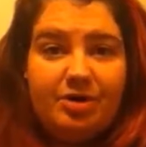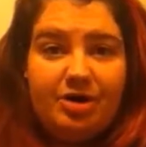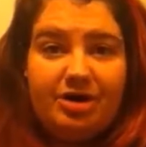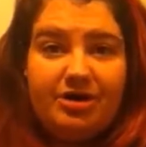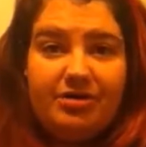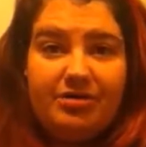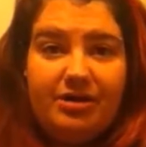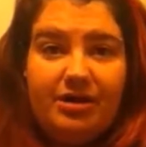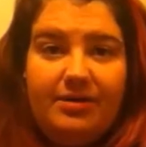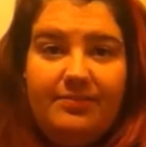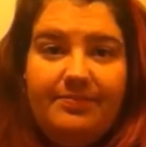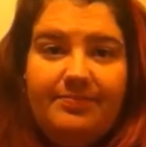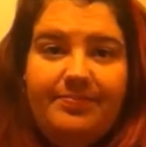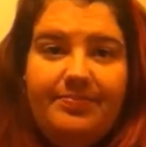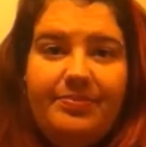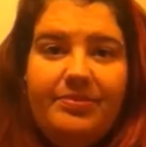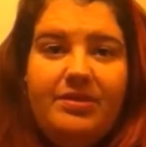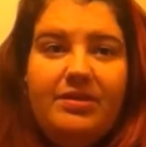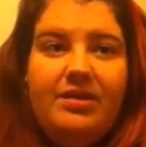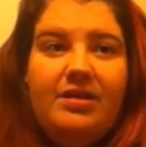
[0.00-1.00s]
parking lot,
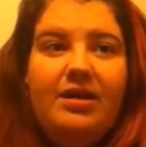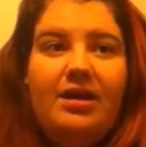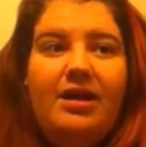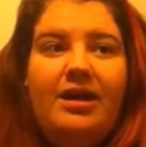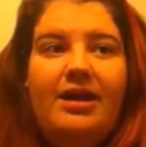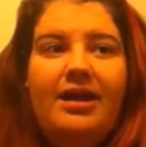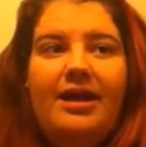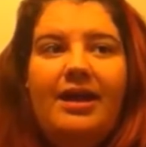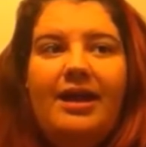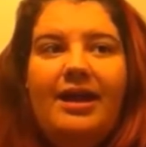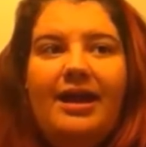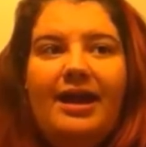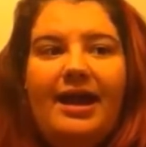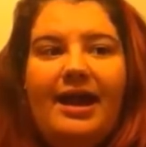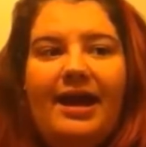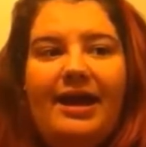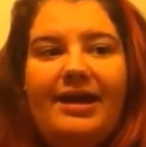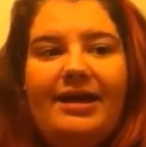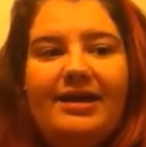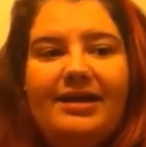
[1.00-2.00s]

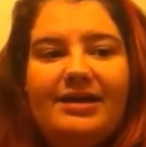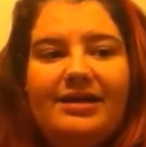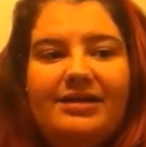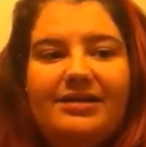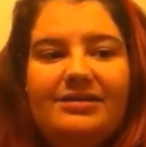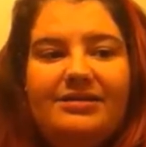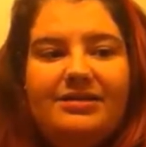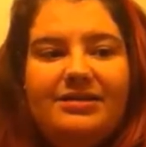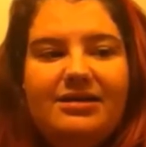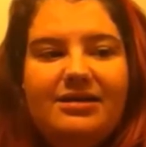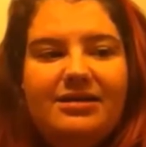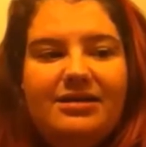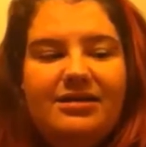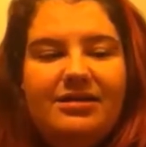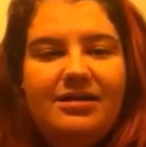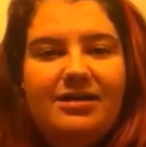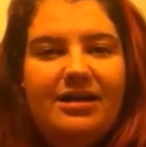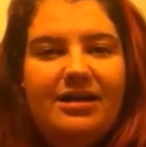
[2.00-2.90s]
and